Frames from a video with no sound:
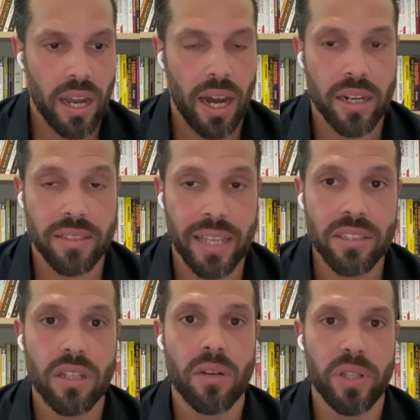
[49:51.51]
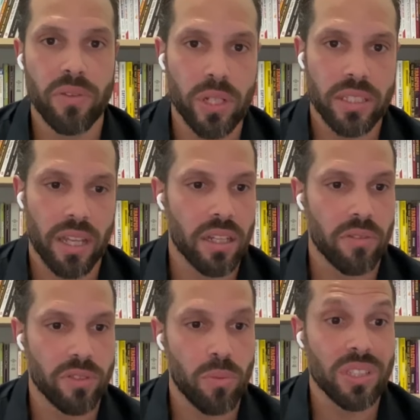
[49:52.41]
because that's going to be really telling
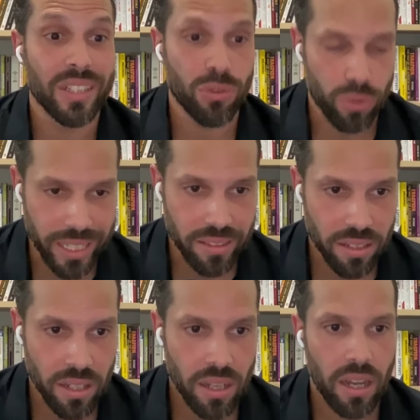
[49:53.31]
of someone's grit.